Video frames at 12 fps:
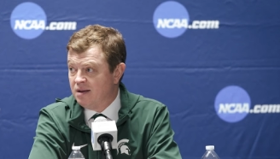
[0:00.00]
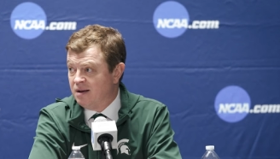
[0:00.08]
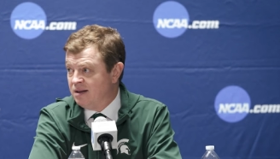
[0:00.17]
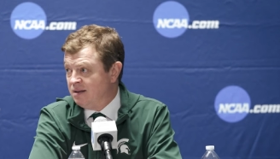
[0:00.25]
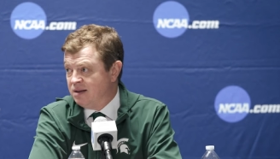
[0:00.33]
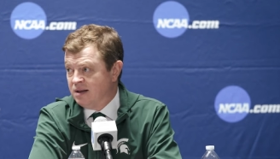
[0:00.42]

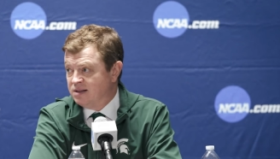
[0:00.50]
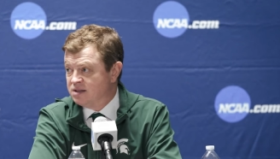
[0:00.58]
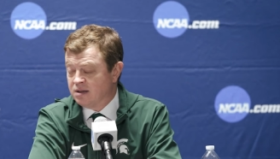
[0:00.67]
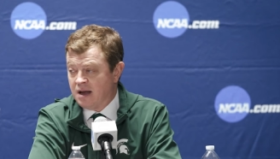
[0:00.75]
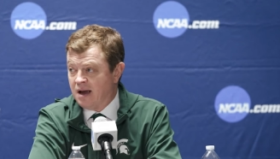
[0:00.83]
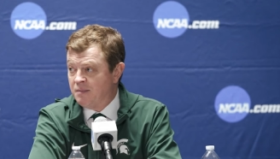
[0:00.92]
And then things
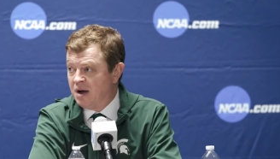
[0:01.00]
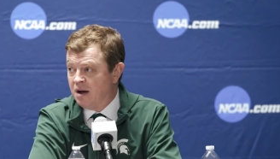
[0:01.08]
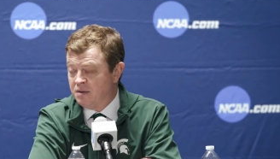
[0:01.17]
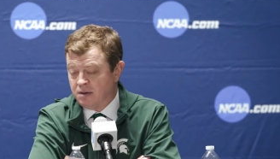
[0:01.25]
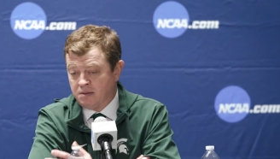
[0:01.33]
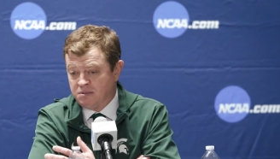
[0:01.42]
slammed.
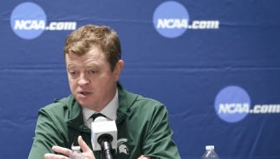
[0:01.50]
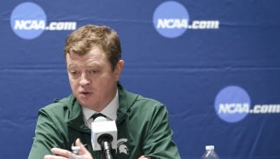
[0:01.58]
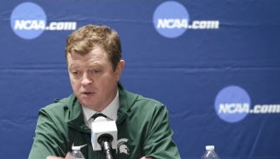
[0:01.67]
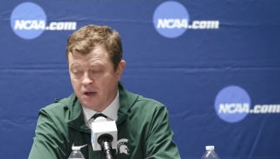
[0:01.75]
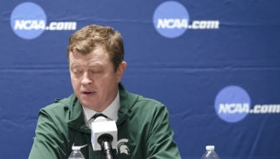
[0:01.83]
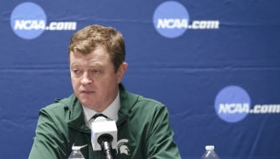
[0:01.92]
Now we
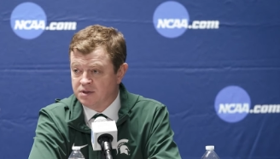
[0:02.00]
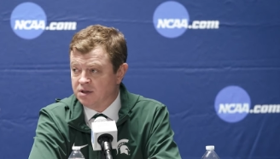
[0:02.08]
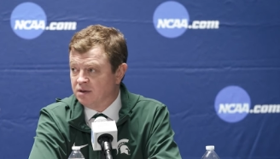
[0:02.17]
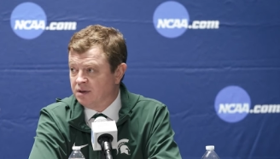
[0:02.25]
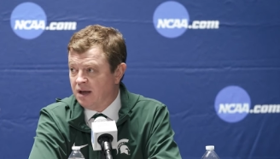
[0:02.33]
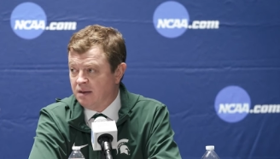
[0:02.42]
sold out every
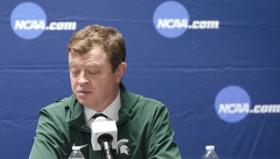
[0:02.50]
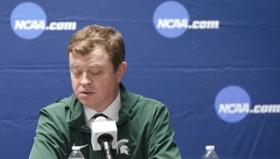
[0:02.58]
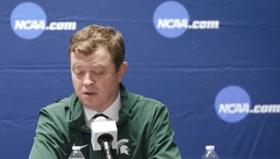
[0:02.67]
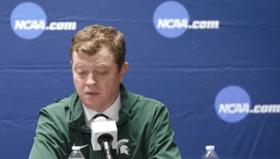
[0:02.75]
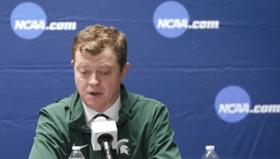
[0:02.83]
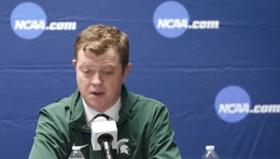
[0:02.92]
single game.
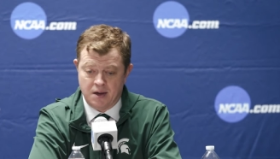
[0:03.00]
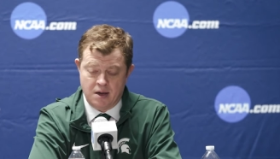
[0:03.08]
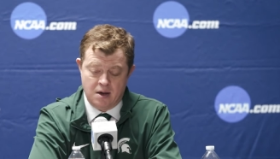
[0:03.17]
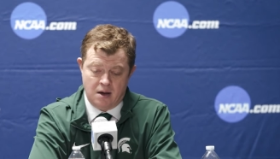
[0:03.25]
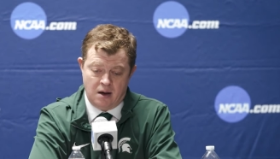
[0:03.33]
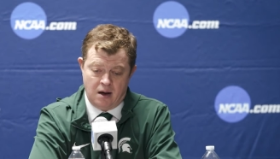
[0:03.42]
So,
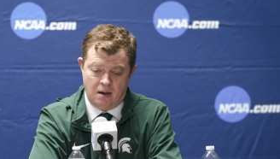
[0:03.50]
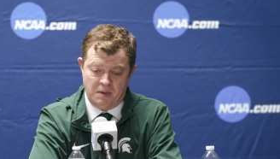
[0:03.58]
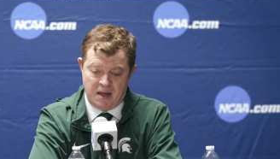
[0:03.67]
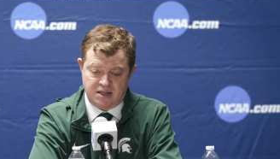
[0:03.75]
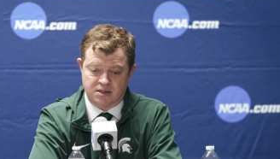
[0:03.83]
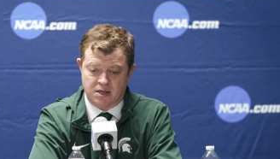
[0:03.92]

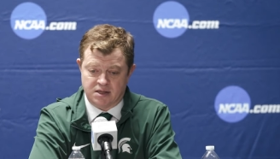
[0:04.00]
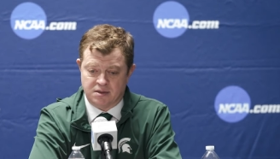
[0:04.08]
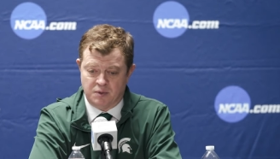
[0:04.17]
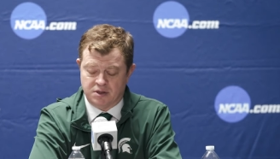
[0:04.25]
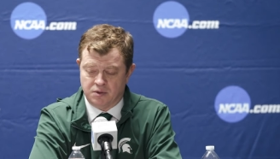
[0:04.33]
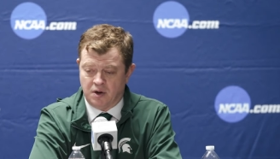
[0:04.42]
and that's a
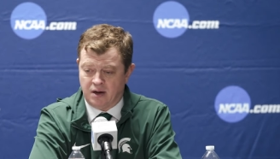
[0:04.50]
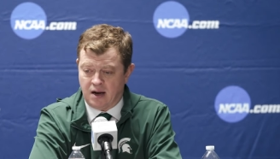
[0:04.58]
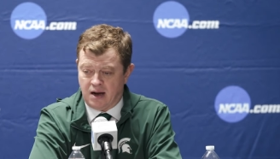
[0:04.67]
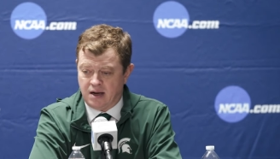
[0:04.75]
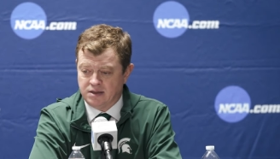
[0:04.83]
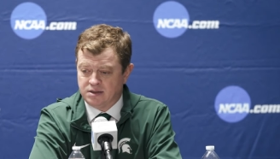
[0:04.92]
testament to our
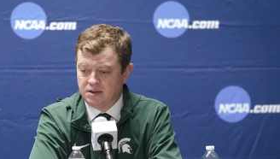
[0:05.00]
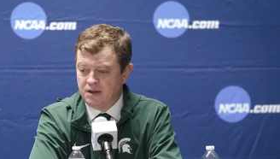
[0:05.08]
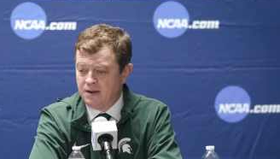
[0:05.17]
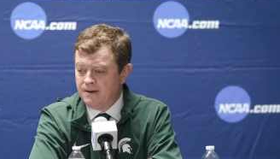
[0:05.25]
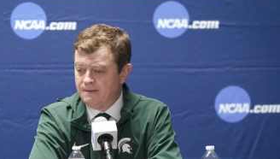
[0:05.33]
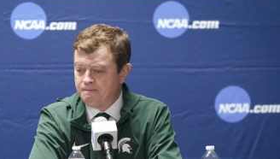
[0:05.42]
guys.
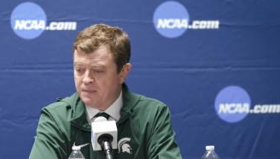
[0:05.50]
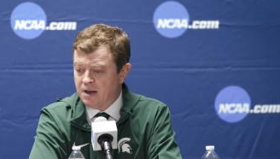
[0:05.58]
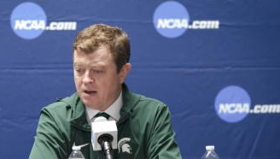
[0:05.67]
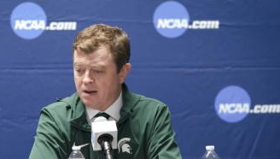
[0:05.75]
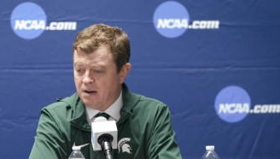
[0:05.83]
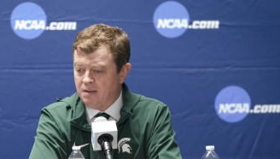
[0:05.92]

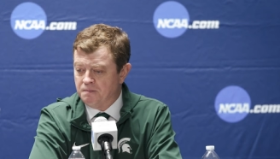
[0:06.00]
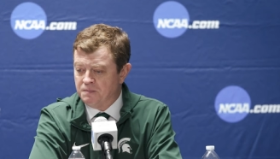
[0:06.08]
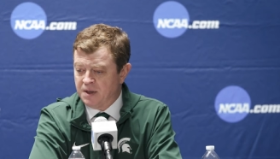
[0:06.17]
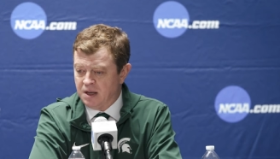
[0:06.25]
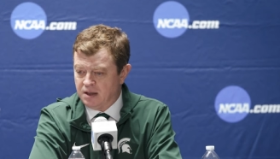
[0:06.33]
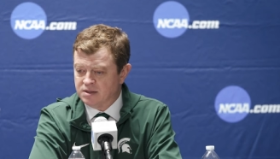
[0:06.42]

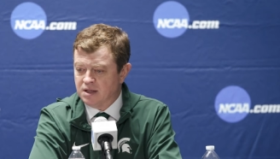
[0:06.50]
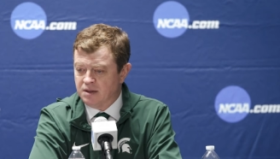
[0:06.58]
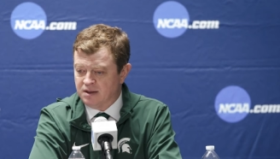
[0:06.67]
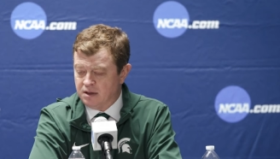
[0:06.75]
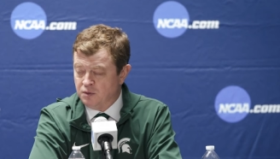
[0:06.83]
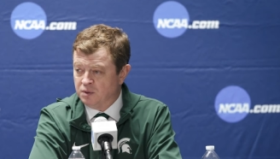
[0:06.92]
Again, because I
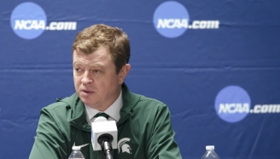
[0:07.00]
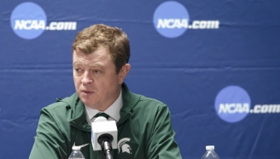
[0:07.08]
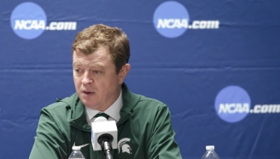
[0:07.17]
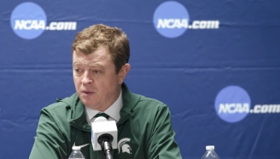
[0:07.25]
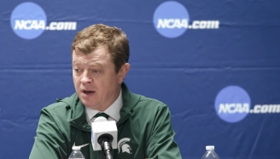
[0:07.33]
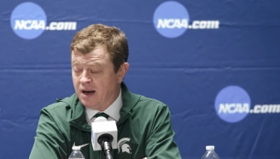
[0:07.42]
think they do it the
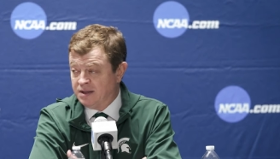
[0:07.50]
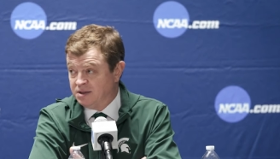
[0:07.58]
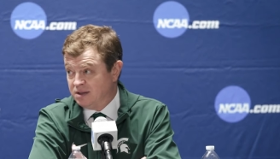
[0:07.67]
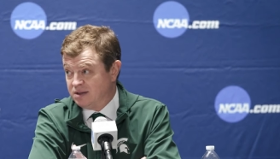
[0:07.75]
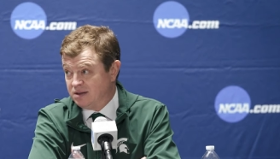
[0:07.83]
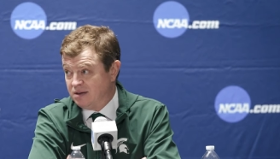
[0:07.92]
right way, not
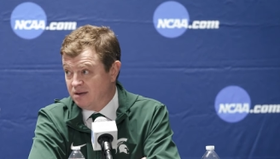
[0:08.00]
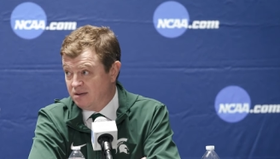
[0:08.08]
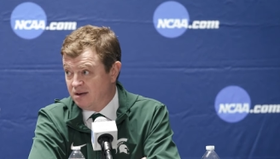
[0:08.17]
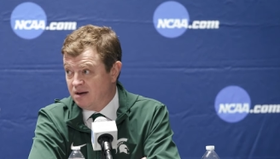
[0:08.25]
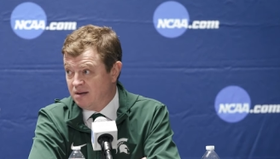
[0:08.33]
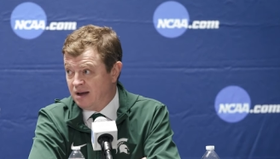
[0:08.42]
just
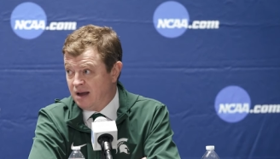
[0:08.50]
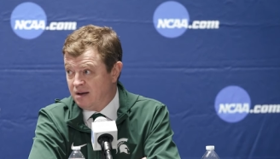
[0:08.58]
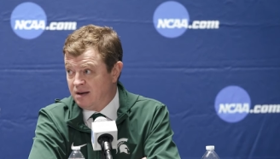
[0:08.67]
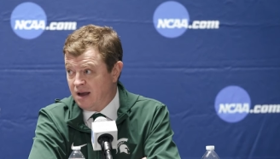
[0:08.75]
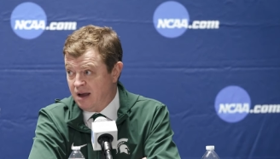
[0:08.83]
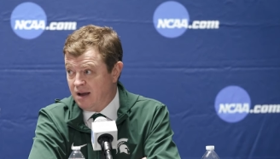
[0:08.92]

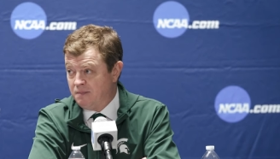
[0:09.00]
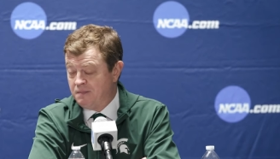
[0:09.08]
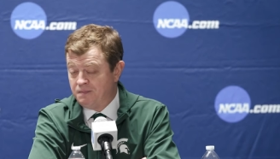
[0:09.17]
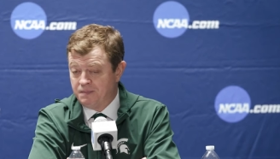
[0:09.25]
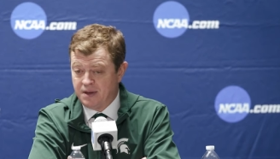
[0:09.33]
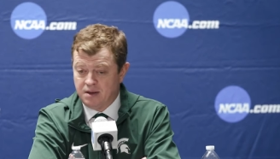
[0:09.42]

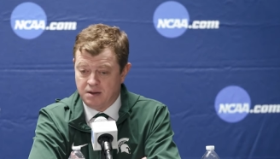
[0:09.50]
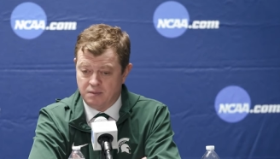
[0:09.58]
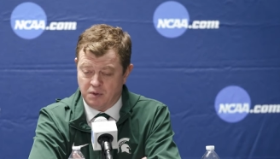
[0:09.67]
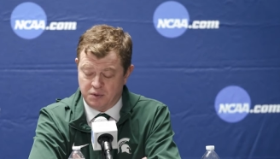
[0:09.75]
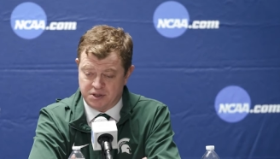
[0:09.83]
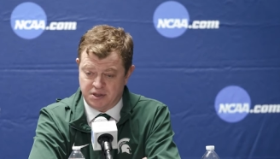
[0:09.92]
game,
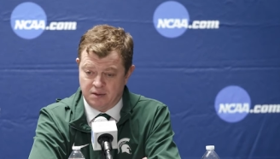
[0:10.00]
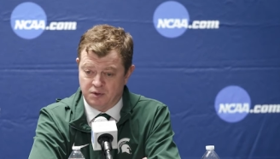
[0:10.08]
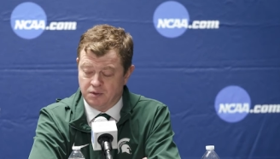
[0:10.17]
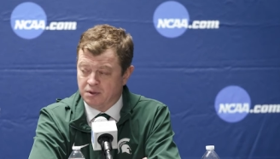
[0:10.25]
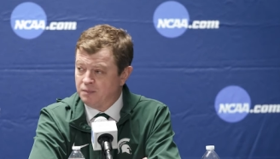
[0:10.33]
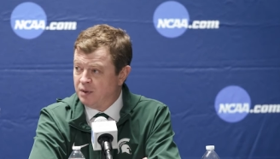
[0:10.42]
but we see them
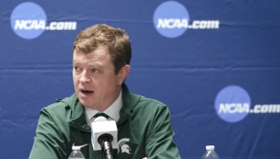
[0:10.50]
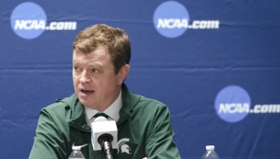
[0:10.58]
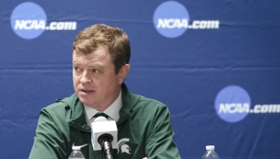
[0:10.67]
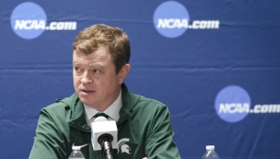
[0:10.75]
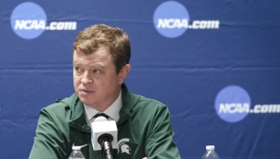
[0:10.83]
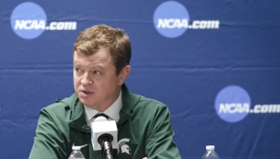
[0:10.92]
do it in
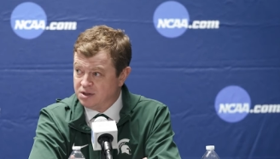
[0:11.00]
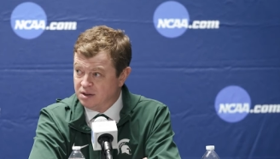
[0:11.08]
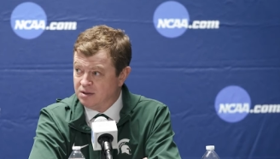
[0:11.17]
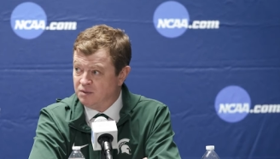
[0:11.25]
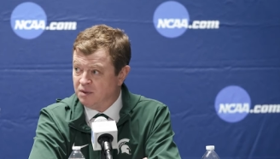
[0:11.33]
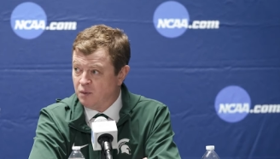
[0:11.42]
practice. We see
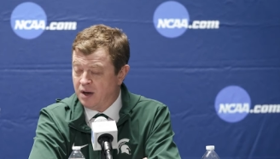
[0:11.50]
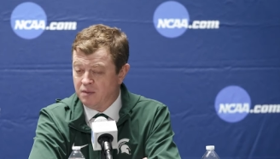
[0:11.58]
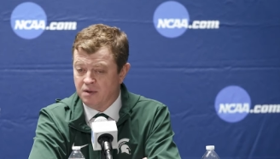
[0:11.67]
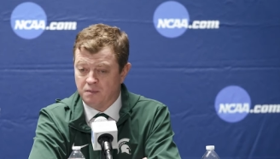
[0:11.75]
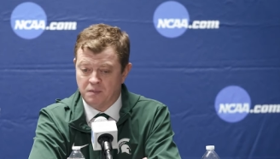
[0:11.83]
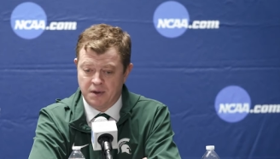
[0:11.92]
it do it in the weight
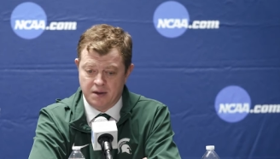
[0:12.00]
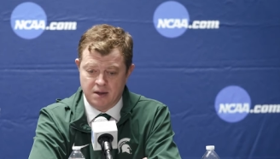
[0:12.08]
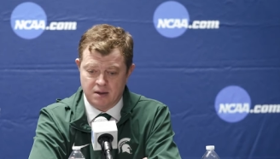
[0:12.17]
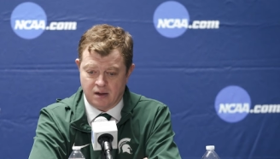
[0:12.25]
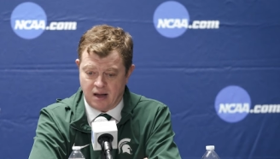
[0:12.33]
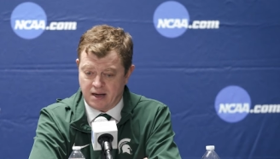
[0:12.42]
room,
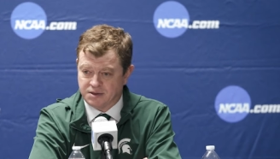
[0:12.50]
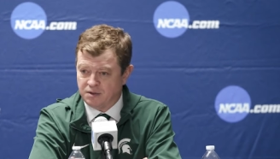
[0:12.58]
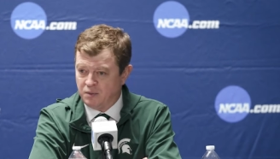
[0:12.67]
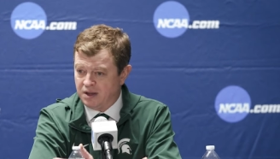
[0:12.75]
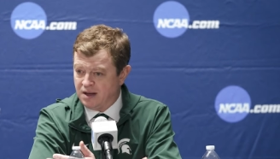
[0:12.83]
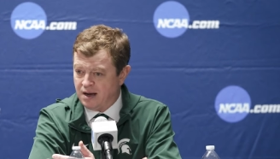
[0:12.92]
the
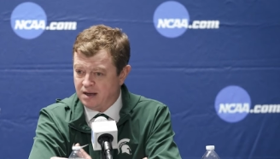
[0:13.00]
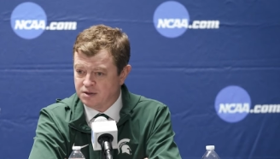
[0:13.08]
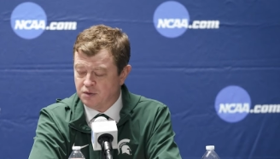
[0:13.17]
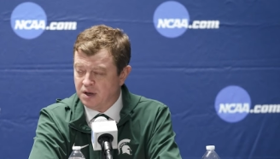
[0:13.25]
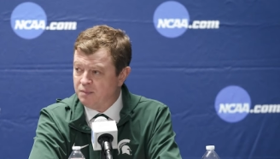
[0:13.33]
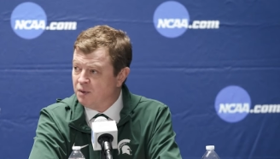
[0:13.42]
classroom. We had the
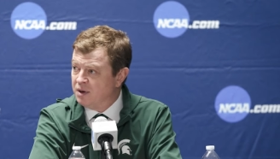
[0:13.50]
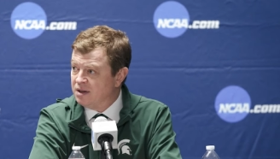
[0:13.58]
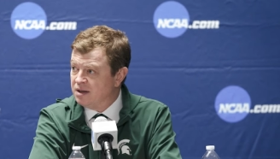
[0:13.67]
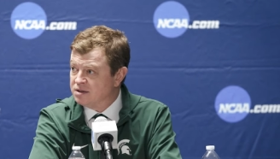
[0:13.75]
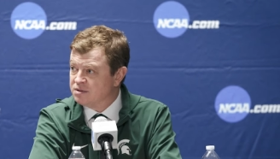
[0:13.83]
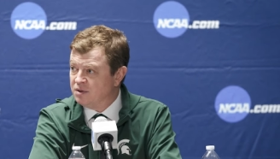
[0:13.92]
highest grade point
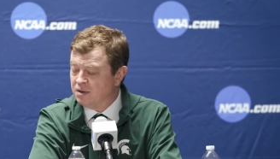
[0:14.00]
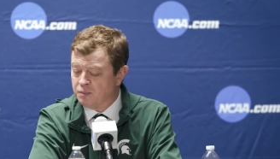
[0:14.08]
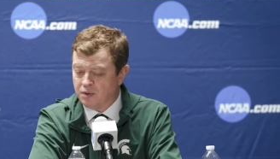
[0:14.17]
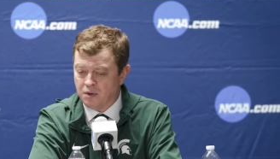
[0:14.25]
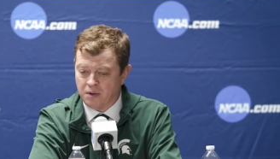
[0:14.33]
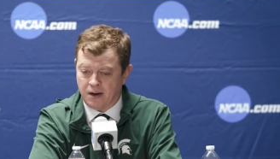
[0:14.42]
in the history of the
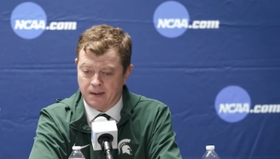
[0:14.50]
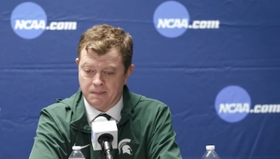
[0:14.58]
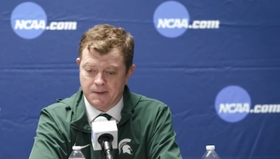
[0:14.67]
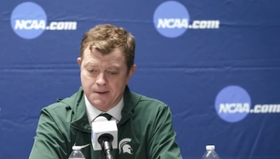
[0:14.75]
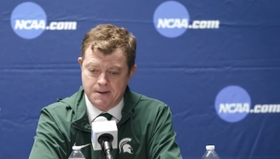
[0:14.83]
program.